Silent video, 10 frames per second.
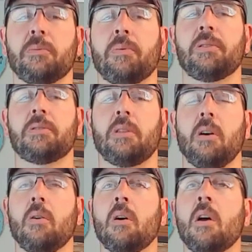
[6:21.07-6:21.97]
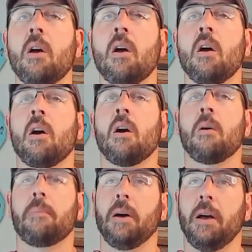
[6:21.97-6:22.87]
which is pretty slow,
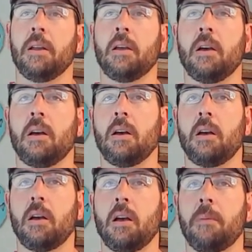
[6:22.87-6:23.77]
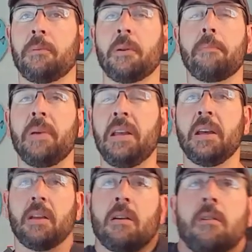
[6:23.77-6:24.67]
but I'm going to beat
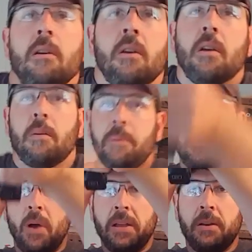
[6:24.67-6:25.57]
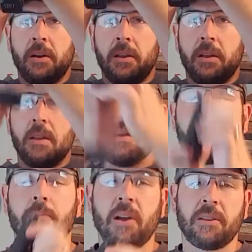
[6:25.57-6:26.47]
it, be waiting on it,
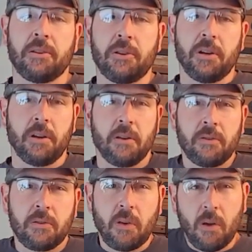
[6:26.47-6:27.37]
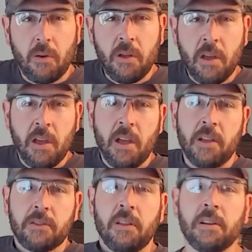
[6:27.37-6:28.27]
and break the trigger. So
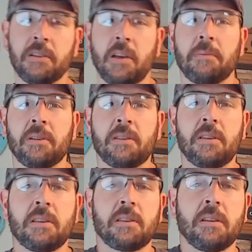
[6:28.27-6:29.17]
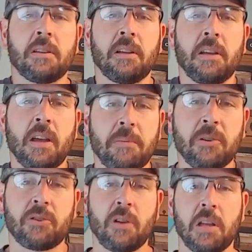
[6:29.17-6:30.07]
as long as I'm consistently, I'm
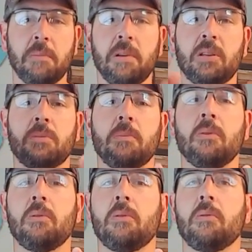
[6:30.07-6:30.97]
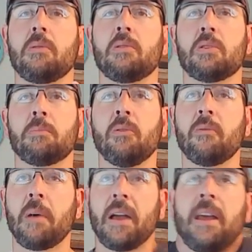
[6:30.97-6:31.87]
just trying to be smooth and just
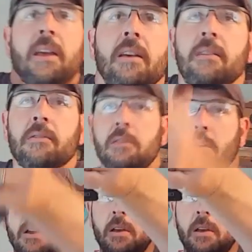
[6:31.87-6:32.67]
move my hands,